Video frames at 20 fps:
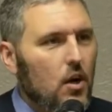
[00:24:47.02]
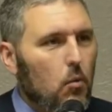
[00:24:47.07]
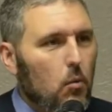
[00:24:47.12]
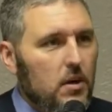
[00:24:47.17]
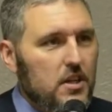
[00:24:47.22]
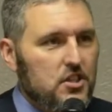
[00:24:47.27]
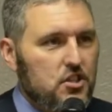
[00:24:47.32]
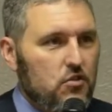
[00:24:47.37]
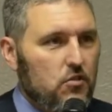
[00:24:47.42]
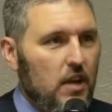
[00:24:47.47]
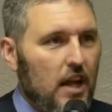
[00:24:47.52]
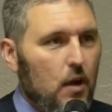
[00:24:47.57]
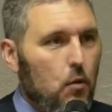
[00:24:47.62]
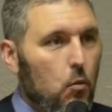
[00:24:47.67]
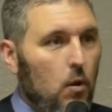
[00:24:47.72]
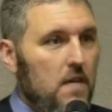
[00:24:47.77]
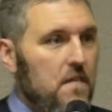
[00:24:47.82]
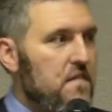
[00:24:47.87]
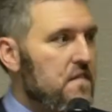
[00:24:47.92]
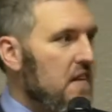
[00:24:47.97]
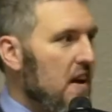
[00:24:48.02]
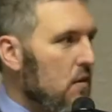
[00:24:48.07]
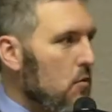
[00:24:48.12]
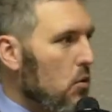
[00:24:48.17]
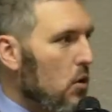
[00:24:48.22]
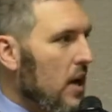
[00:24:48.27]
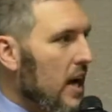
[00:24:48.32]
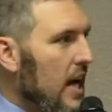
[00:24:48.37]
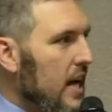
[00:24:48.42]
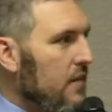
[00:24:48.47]
What is there like one
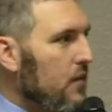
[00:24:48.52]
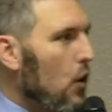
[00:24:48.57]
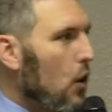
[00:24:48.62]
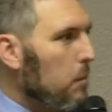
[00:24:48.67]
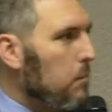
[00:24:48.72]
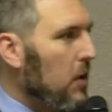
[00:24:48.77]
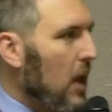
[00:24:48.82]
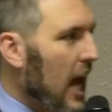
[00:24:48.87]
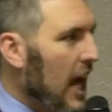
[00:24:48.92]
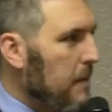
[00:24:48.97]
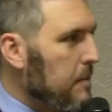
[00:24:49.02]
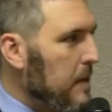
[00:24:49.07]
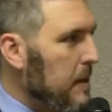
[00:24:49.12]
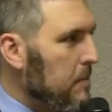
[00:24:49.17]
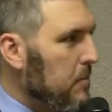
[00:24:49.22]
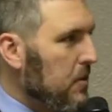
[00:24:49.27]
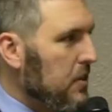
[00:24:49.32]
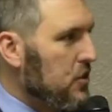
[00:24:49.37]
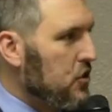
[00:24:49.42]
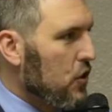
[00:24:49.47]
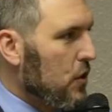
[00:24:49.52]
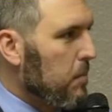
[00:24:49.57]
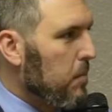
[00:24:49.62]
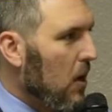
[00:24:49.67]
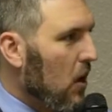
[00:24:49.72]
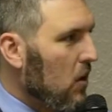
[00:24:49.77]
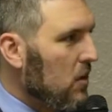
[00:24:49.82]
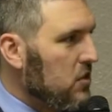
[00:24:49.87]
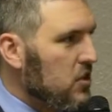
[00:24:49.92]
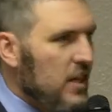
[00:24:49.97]
federal head of all black people that you're
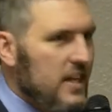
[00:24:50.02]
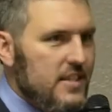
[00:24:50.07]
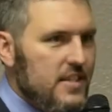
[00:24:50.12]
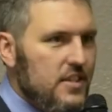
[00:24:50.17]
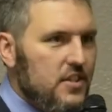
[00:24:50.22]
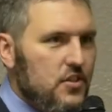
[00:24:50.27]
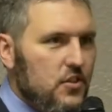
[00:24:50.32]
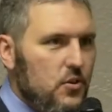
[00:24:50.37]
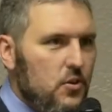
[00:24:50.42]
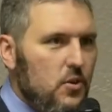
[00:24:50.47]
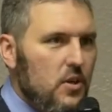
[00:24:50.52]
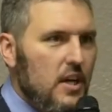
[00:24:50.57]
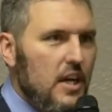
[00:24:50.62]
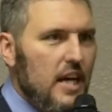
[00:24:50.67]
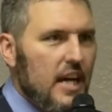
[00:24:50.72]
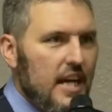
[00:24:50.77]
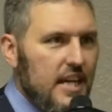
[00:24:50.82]
apologizing to?